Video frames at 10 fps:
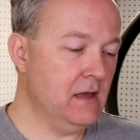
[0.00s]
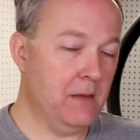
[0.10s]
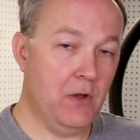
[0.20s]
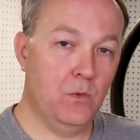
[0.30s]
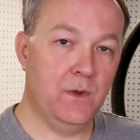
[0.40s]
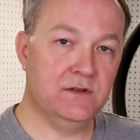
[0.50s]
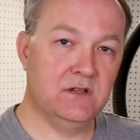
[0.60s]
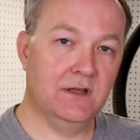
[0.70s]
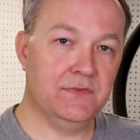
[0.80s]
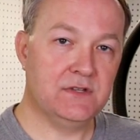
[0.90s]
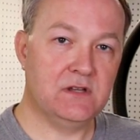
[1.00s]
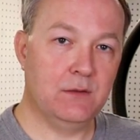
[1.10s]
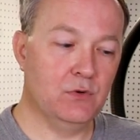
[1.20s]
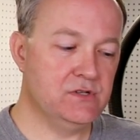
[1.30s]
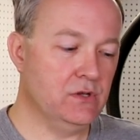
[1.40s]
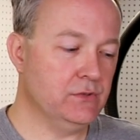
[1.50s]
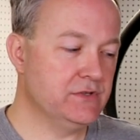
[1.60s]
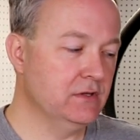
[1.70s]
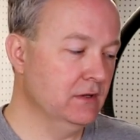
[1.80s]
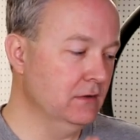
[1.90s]
I'm hoping to get the same
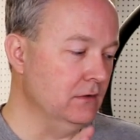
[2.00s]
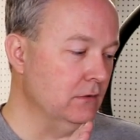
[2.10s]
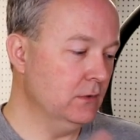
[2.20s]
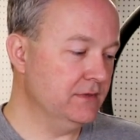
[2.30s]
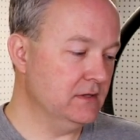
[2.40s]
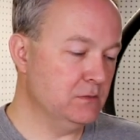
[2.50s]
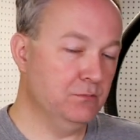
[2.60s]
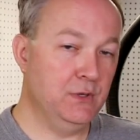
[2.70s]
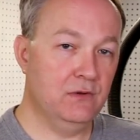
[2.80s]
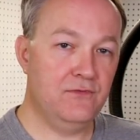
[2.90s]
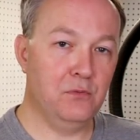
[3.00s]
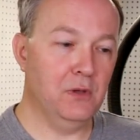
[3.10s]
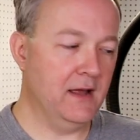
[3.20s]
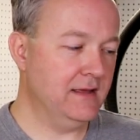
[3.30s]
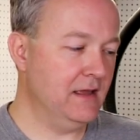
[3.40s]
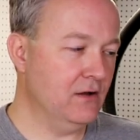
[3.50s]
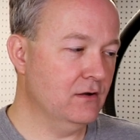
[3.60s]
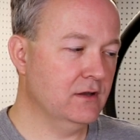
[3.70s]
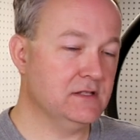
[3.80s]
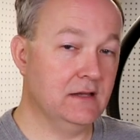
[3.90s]
results with this beautiful blank here
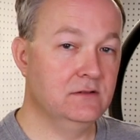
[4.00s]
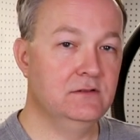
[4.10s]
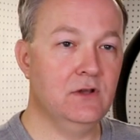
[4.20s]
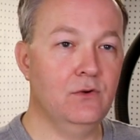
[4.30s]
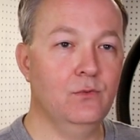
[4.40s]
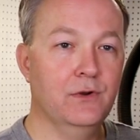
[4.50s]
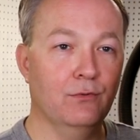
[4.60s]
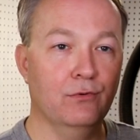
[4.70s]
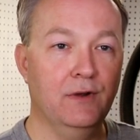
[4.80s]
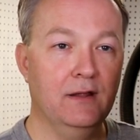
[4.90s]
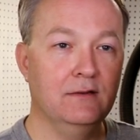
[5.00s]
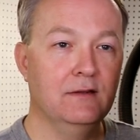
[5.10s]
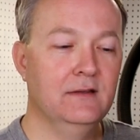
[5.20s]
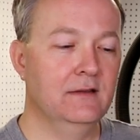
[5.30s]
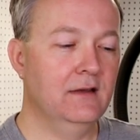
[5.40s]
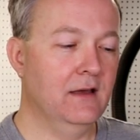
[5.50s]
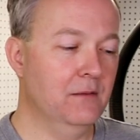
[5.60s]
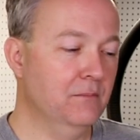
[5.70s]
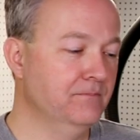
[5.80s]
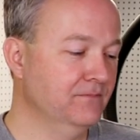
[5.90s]
because I don't want to ruin it.
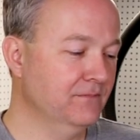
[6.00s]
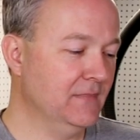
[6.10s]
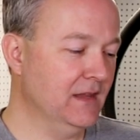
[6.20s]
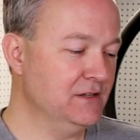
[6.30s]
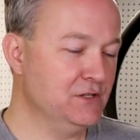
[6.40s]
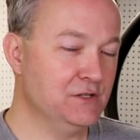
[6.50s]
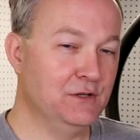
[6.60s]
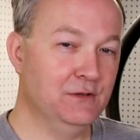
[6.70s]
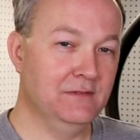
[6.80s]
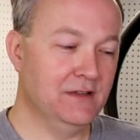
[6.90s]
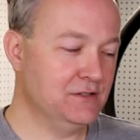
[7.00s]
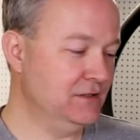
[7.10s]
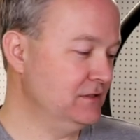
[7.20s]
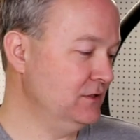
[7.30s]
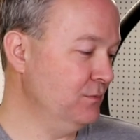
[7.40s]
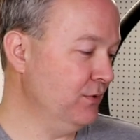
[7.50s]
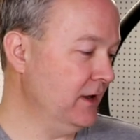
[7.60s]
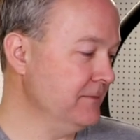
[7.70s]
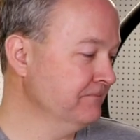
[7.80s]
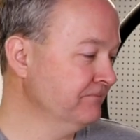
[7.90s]
Um, it's, just, it's just too
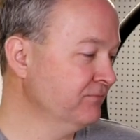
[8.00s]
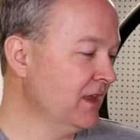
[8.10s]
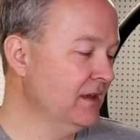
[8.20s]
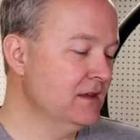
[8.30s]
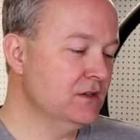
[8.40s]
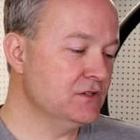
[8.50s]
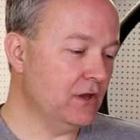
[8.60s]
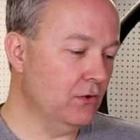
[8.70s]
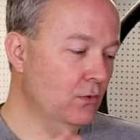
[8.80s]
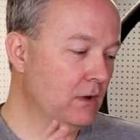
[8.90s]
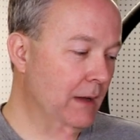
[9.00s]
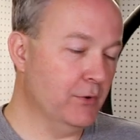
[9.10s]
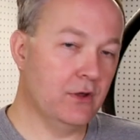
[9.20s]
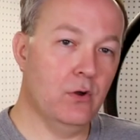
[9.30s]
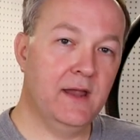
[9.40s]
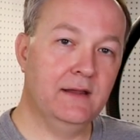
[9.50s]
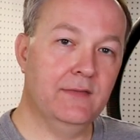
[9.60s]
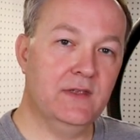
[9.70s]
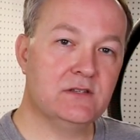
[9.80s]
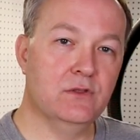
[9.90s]
pretty. So I'm going to go ahead and
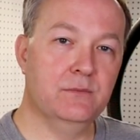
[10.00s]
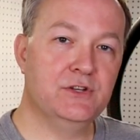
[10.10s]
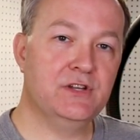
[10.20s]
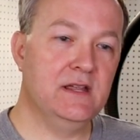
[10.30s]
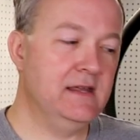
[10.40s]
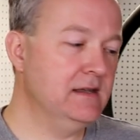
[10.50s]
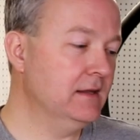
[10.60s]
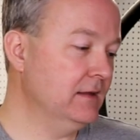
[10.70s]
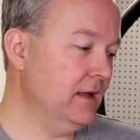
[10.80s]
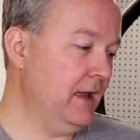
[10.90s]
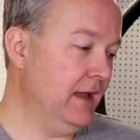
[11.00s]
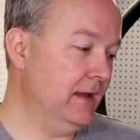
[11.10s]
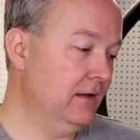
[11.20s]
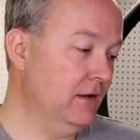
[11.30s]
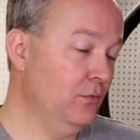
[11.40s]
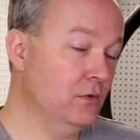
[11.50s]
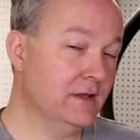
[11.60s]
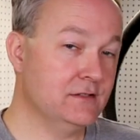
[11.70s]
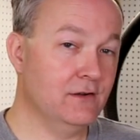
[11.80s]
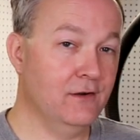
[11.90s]
get this on the machine and uh, we'll
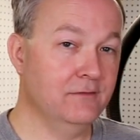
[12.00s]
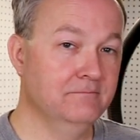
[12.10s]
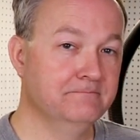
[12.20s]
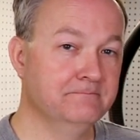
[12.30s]
get started.